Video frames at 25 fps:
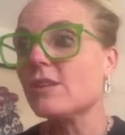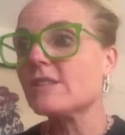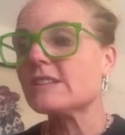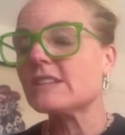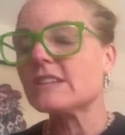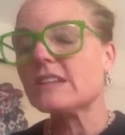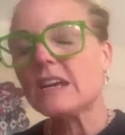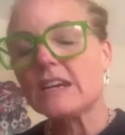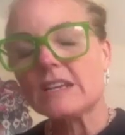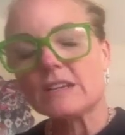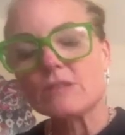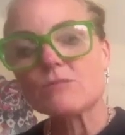
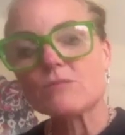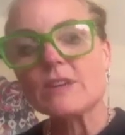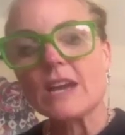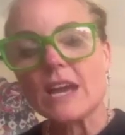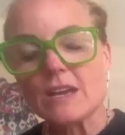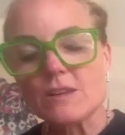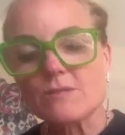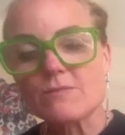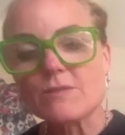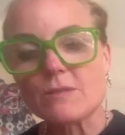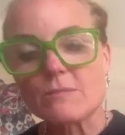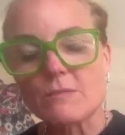kind of
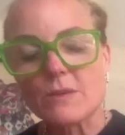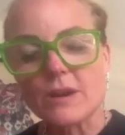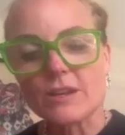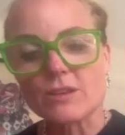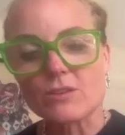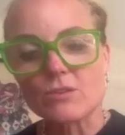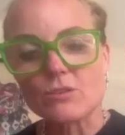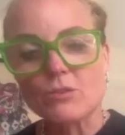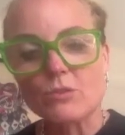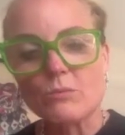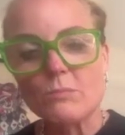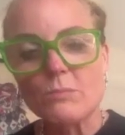gave it my
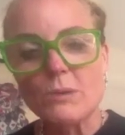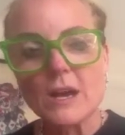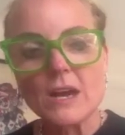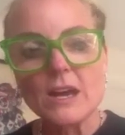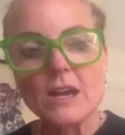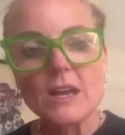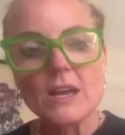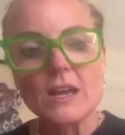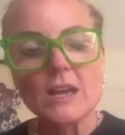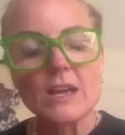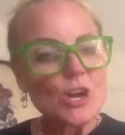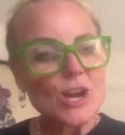all, but
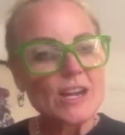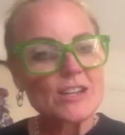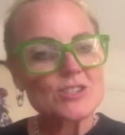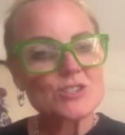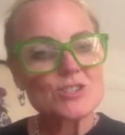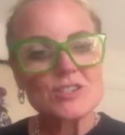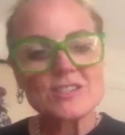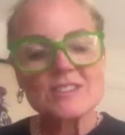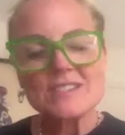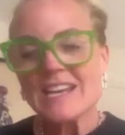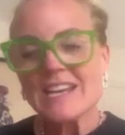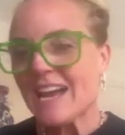I
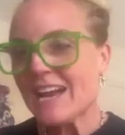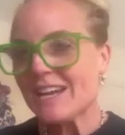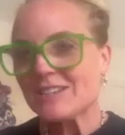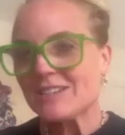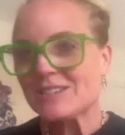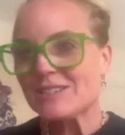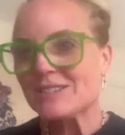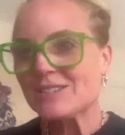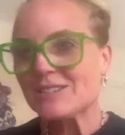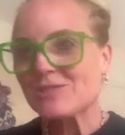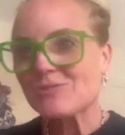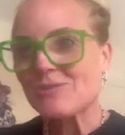just had a
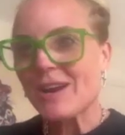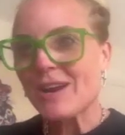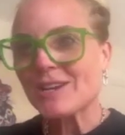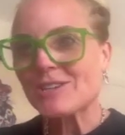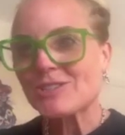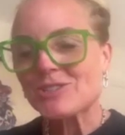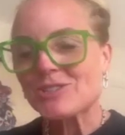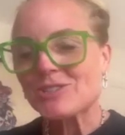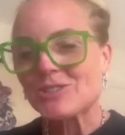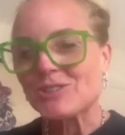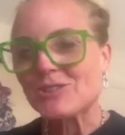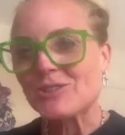
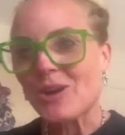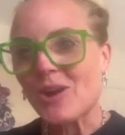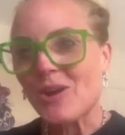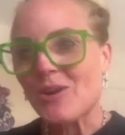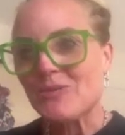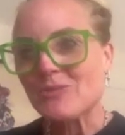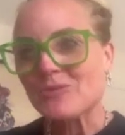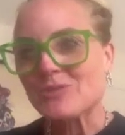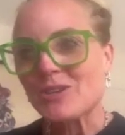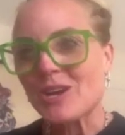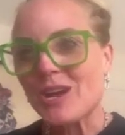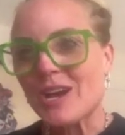distraction the
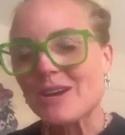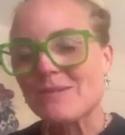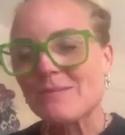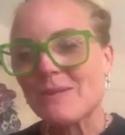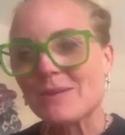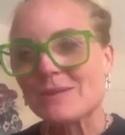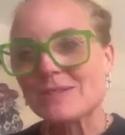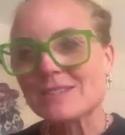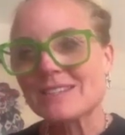whole time.